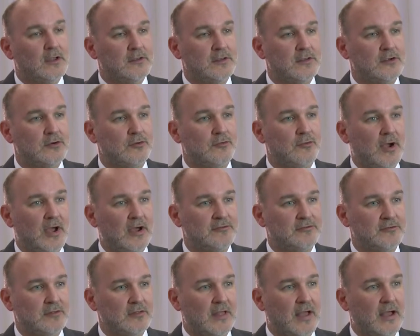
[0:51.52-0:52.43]

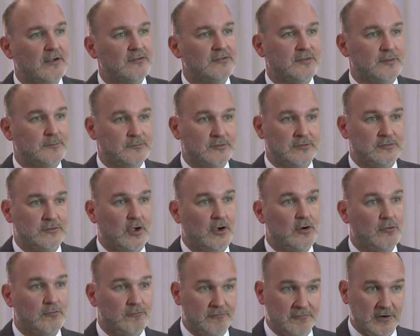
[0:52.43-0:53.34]
Neograft allows them to
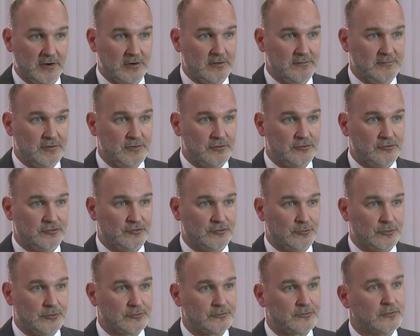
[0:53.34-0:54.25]
go very, very
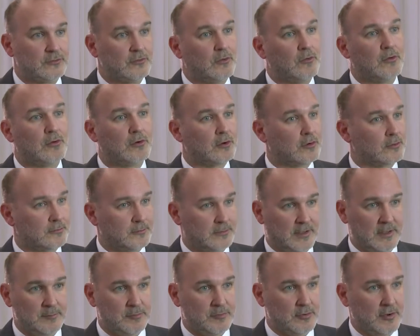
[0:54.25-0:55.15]
short or
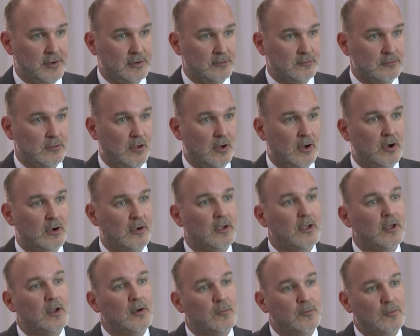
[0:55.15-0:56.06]
keep their hair long
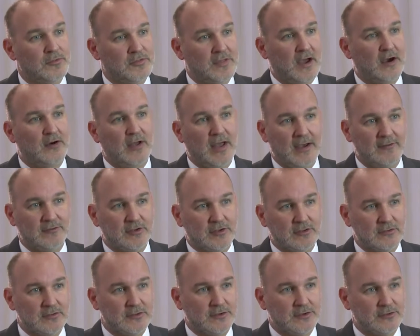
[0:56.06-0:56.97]
without having
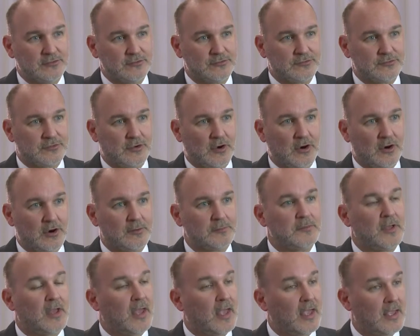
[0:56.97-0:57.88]
a linear scar.
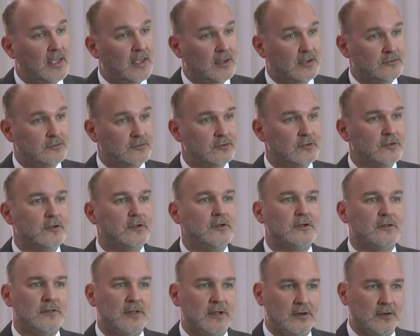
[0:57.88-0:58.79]
And
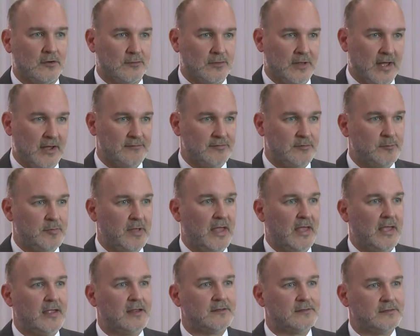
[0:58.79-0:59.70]
they don't have the
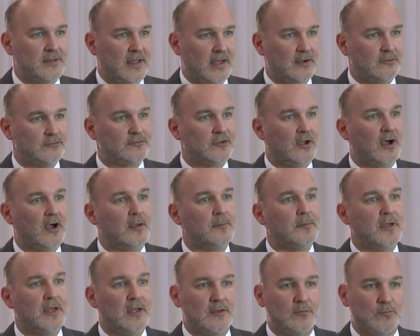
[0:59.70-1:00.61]
pain,
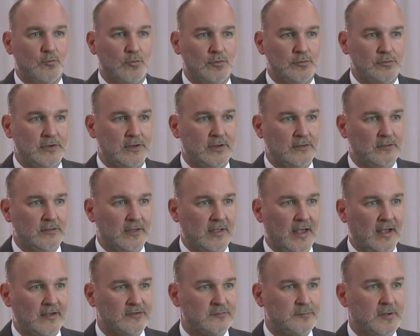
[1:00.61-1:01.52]
downtime, and wound healing
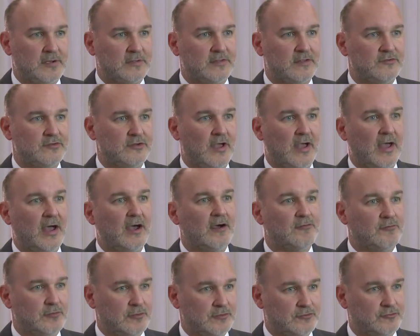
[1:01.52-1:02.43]
aspect that you
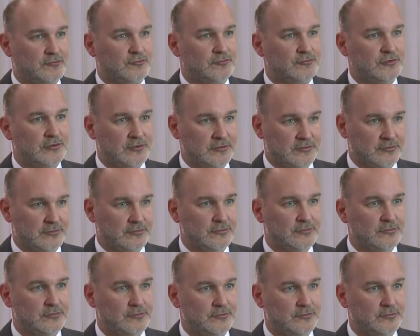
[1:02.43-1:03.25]
have with traditional